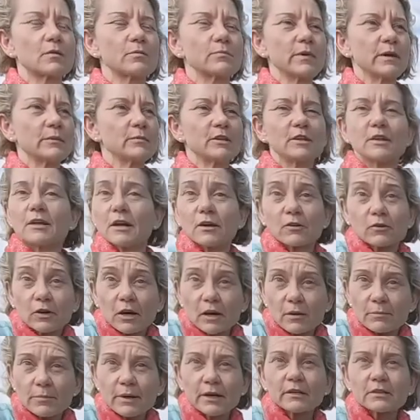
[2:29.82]
maybe they don't
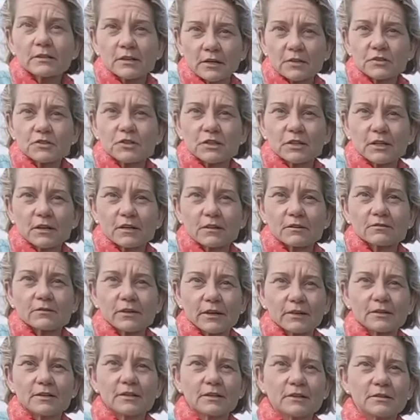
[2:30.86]
come back next year,
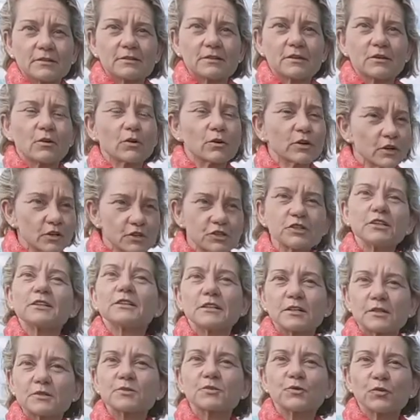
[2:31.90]
right? And occasionally
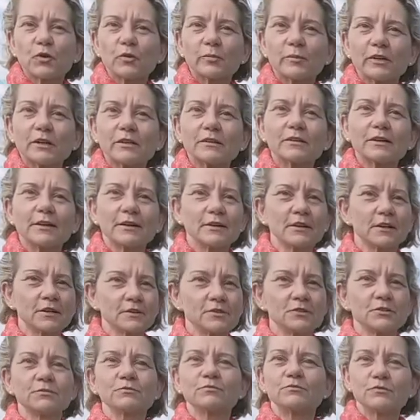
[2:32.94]
that's normal. And
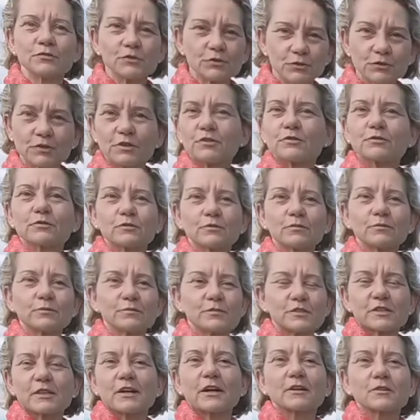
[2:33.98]
then you need to
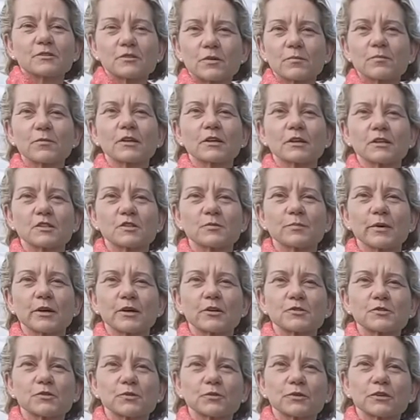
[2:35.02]
select something that's
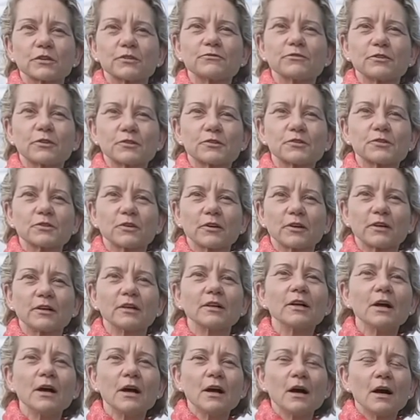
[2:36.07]
better suited for the soil.
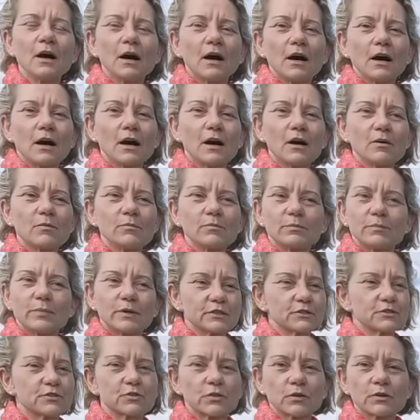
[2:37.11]

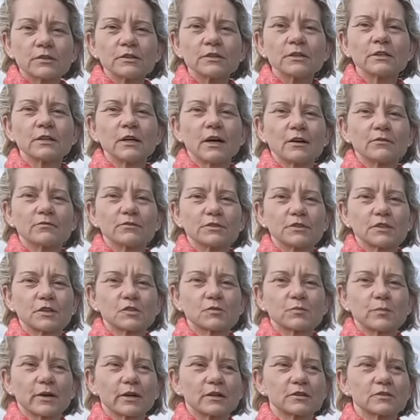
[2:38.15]
But certainly I would
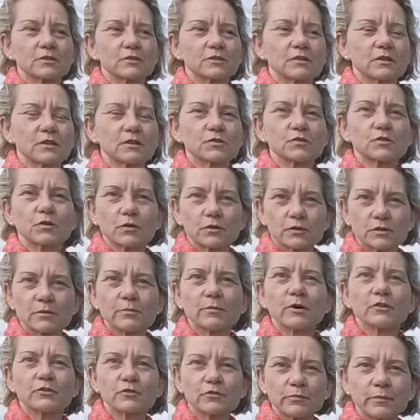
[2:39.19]
expect a certain
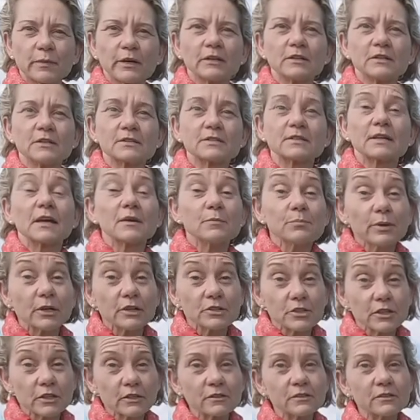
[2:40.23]
amount of maintenance, and
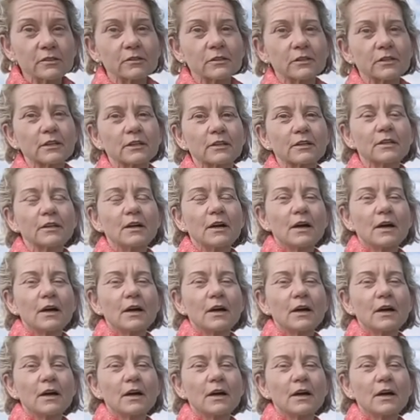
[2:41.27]
particularly